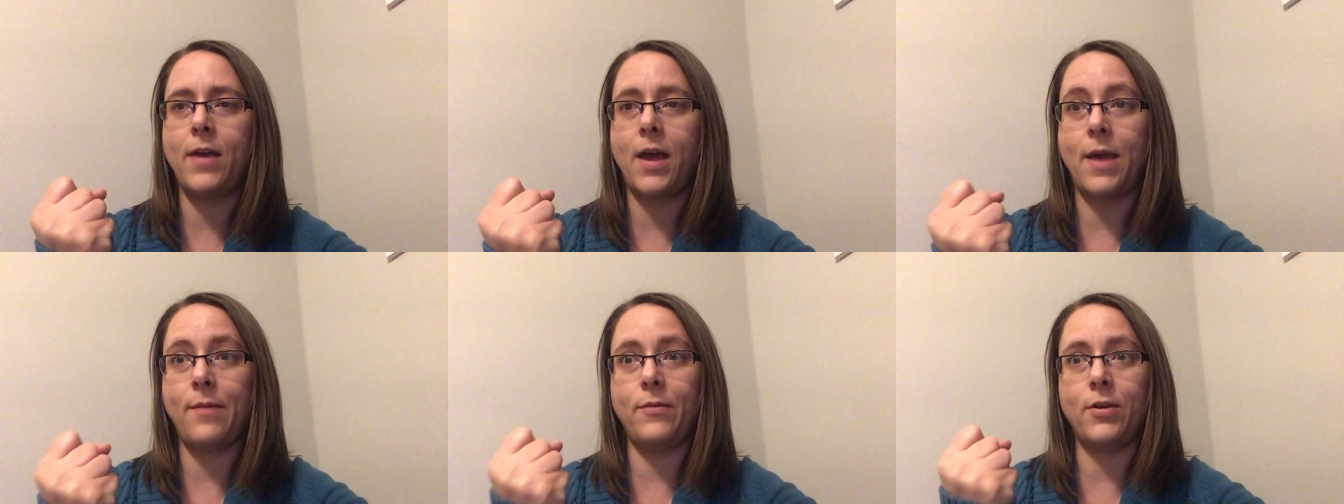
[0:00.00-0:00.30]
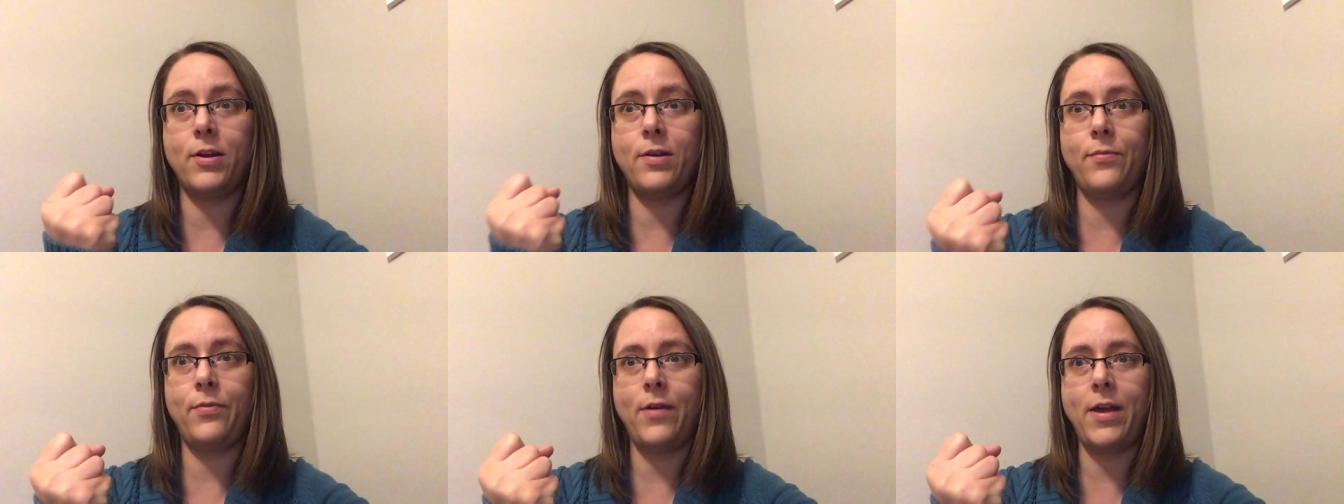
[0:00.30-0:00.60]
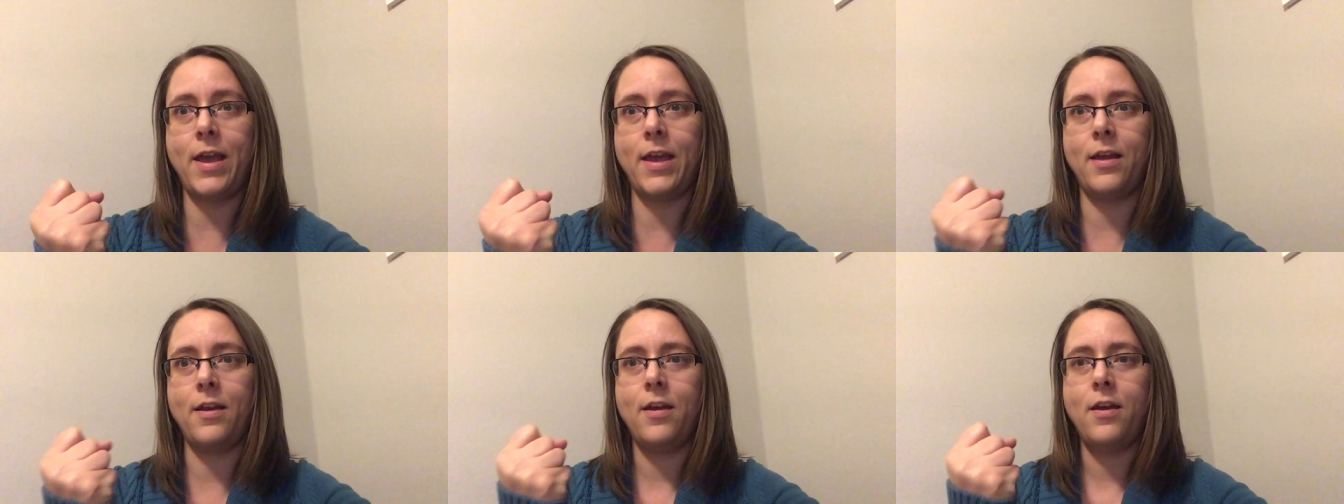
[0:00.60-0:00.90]
I'm going to
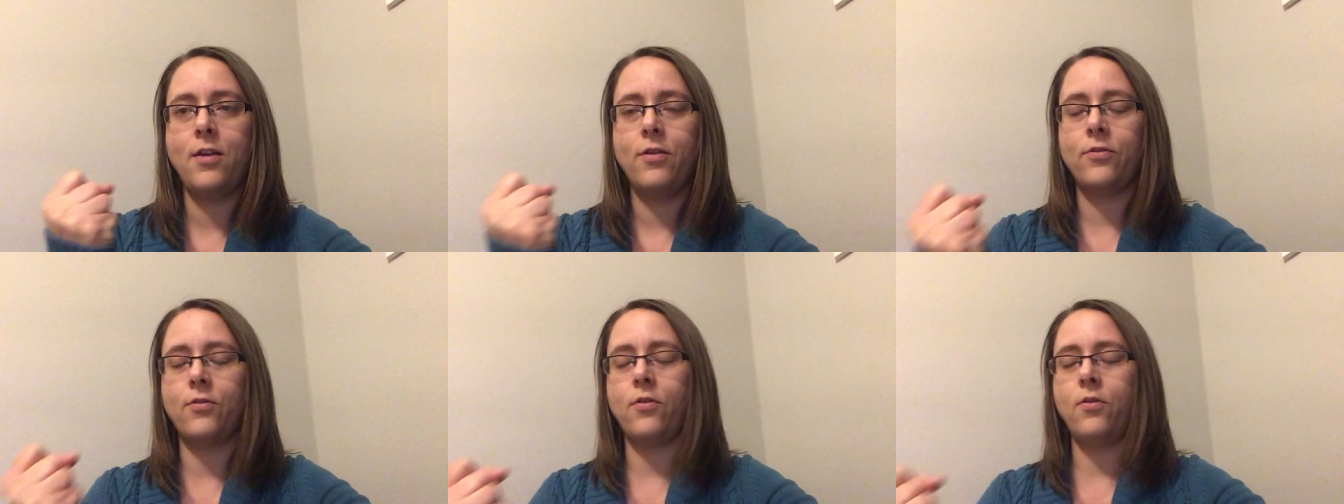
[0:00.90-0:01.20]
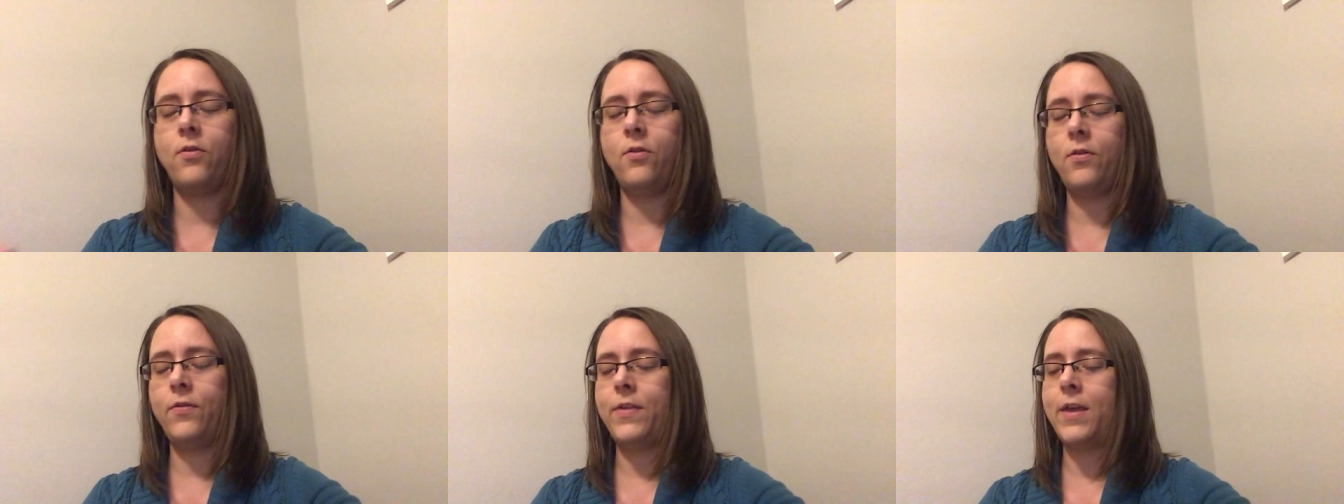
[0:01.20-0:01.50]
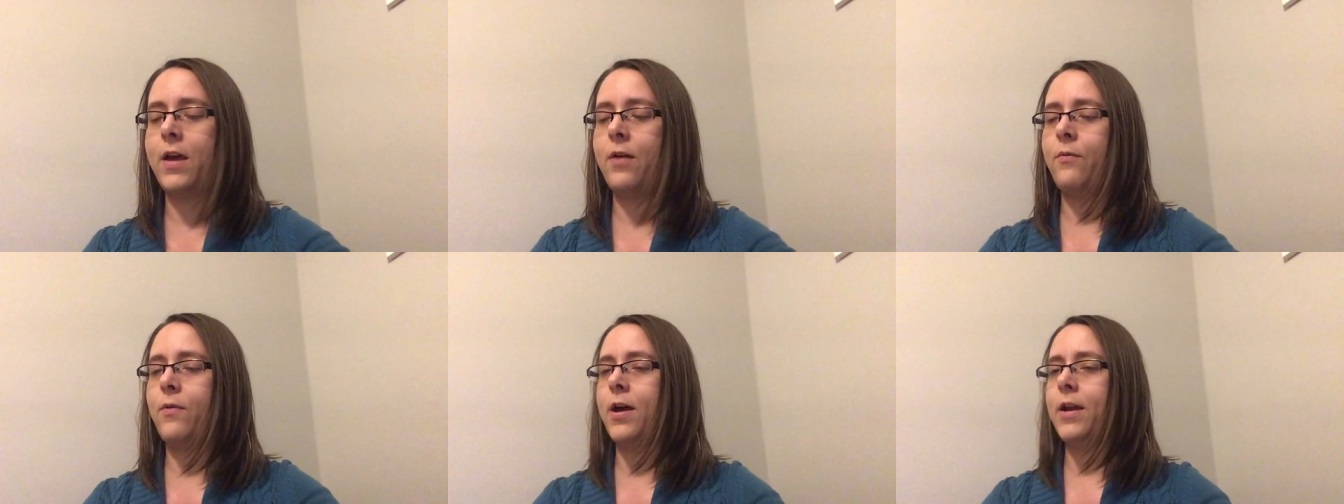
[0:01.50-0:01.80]
pray. So hold
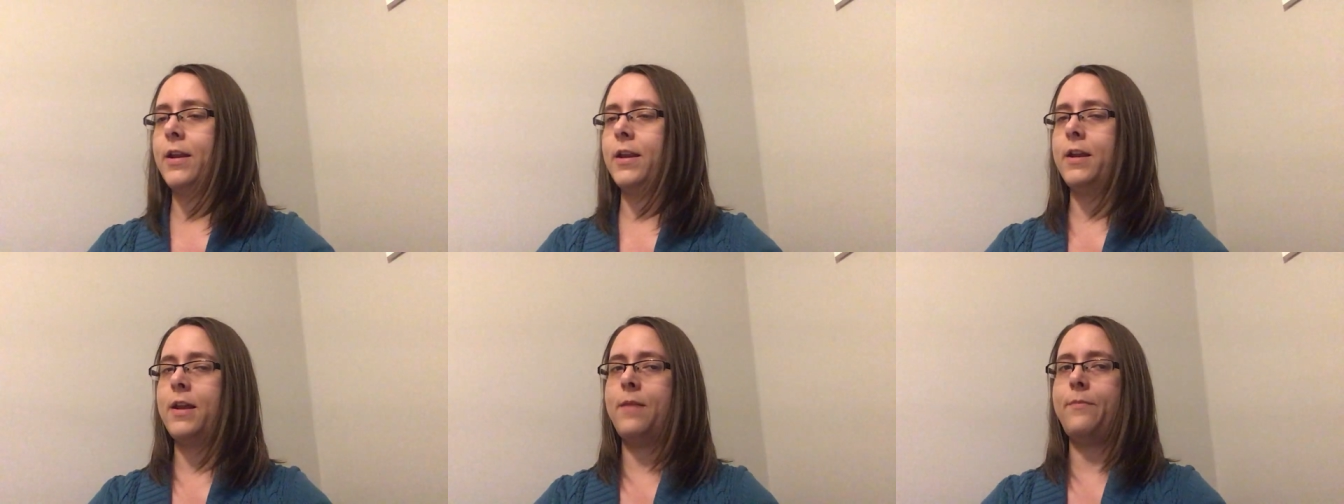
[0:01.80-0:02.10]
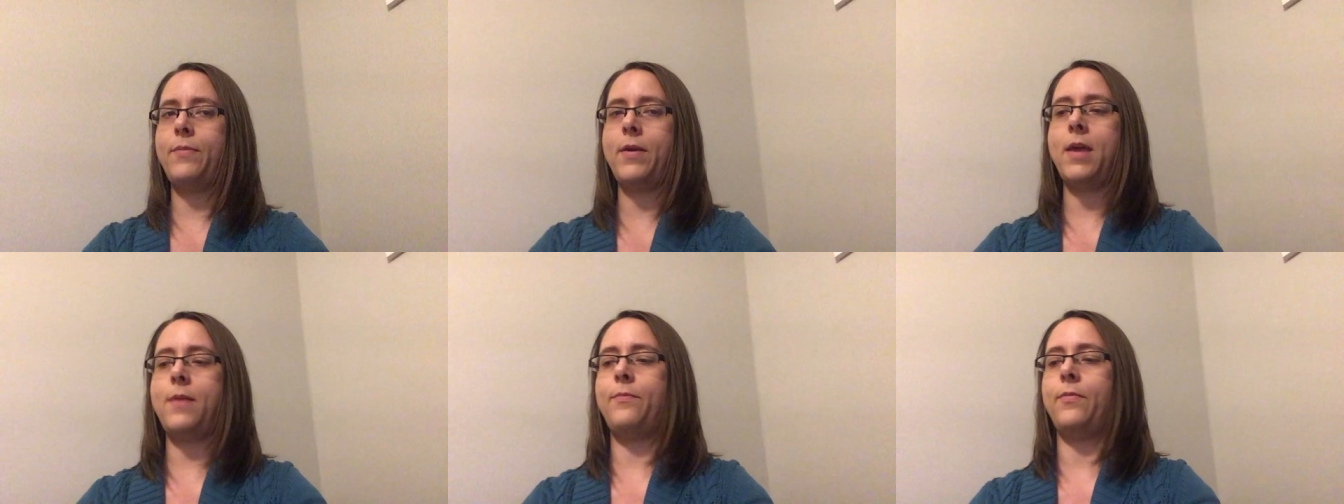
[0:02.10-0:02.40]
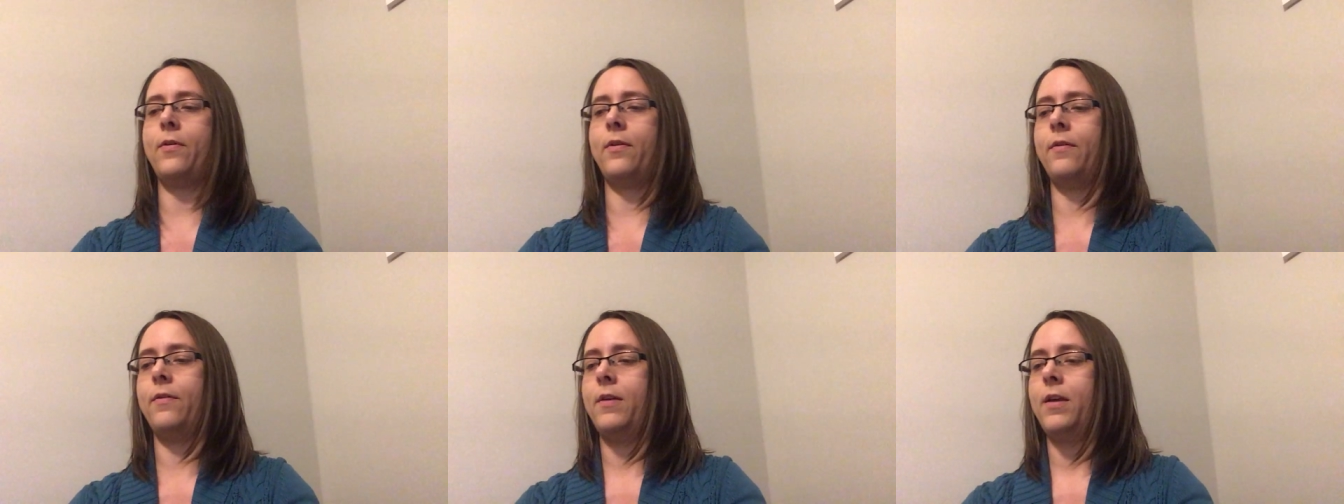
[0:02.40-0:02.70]
that wadded up
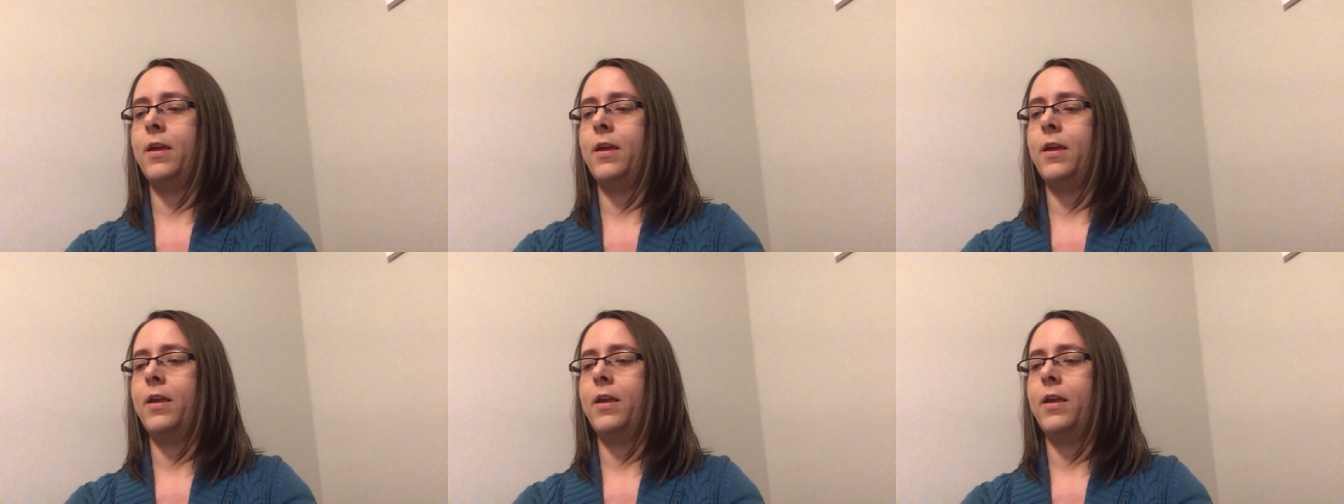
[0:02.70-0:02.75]
paper.